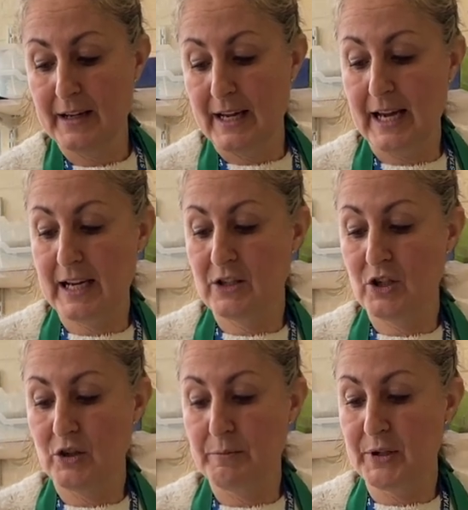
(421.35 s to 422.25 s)
and
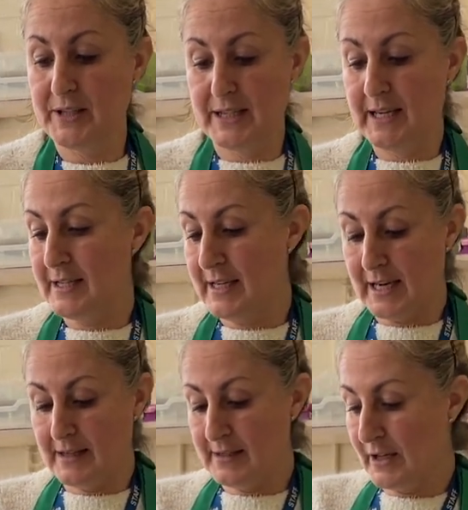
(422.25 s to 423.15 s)
you can put
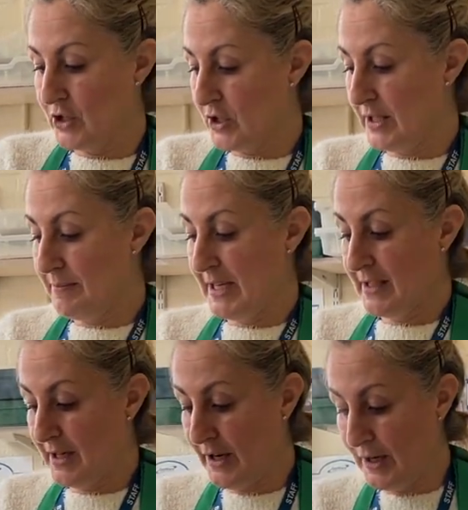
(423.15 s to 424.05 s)
seasonings such as
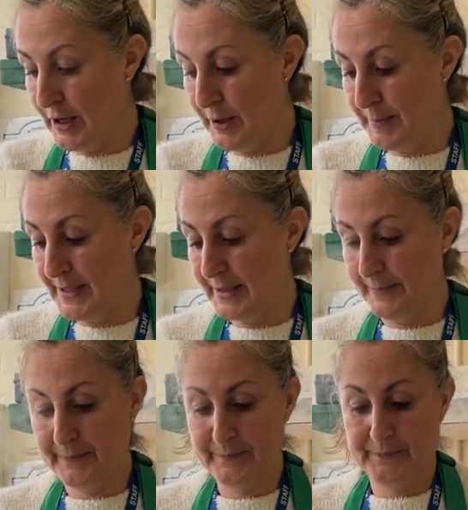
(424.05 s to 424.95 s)
mixed herbs
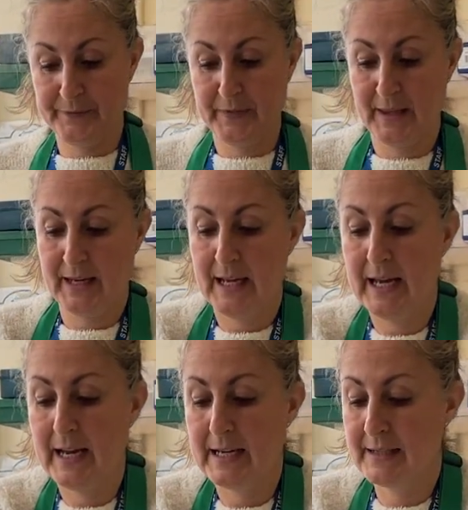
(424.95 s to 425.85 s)

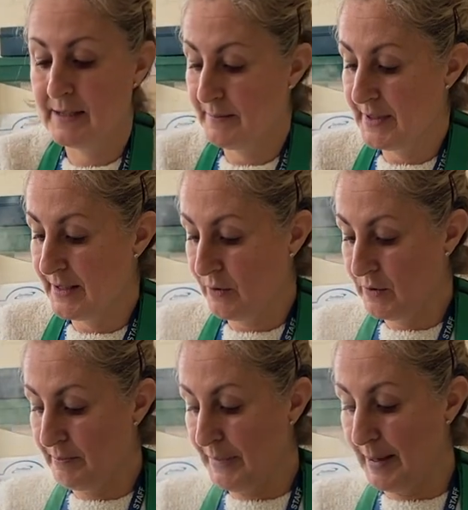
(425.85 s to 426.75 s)
and some
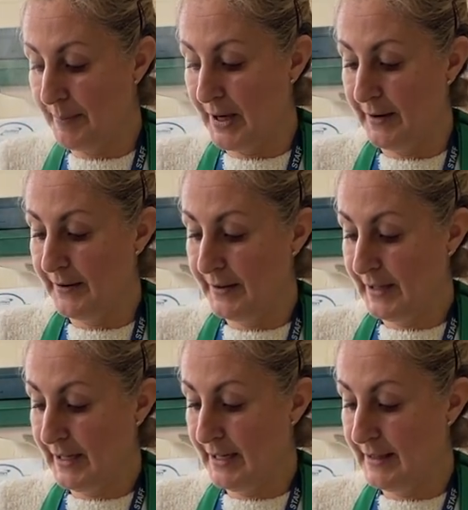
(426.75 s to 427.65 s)
salt and pepper
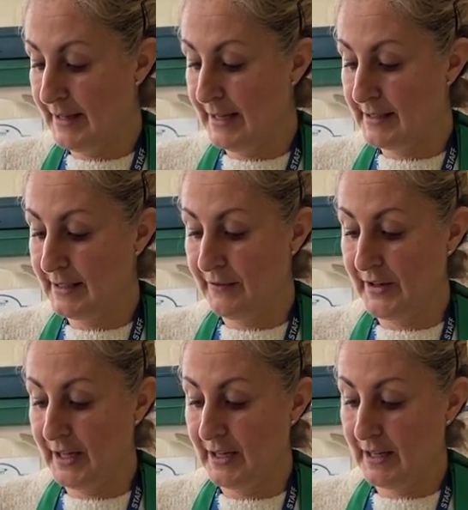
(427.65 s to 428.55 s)
in there to give
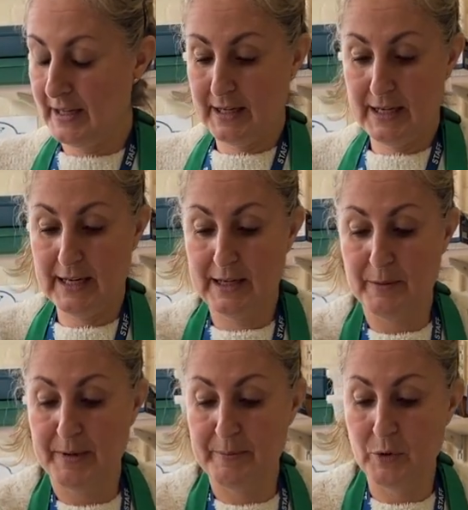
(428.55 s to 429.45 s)
it a little
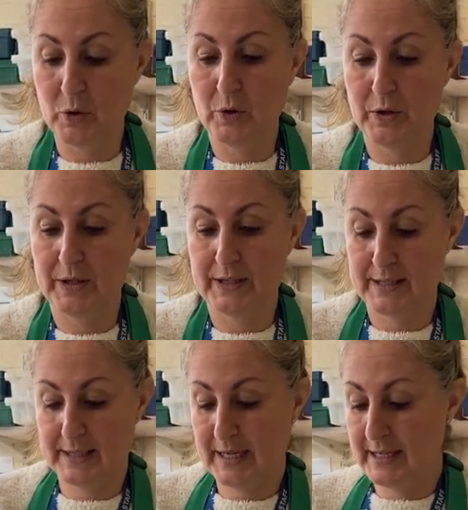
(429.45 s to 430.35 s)
bit more
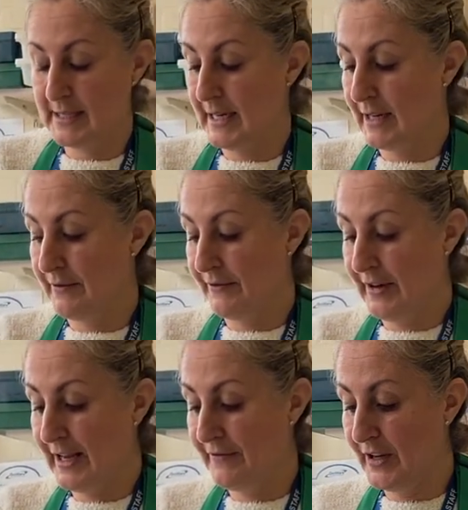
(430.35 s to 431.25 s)
seasoning and
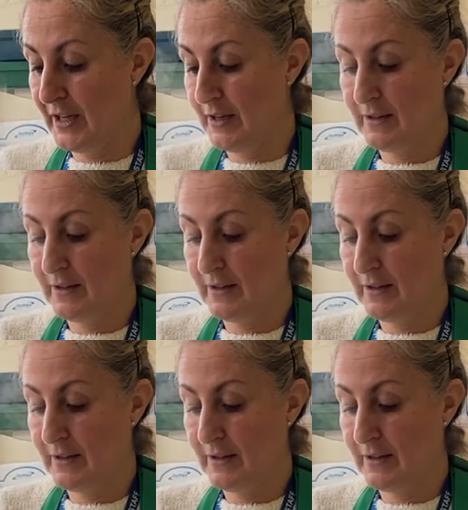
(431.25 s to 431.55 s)
flavour.